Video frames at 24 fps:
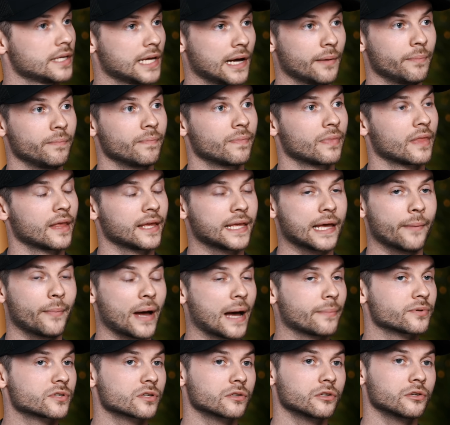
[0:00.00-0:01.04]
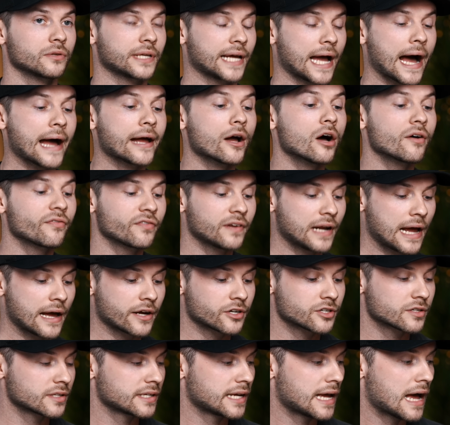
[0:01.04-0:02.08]
Yep. Yep, absolutely. I often
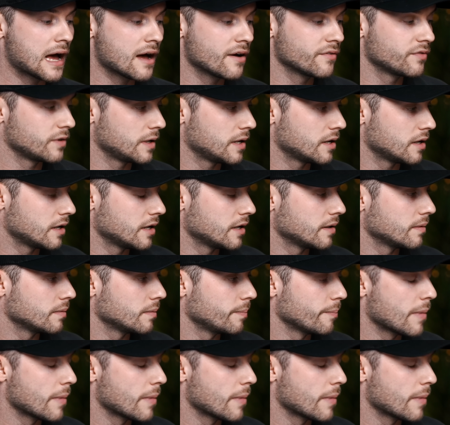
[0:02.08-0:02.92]
actually have a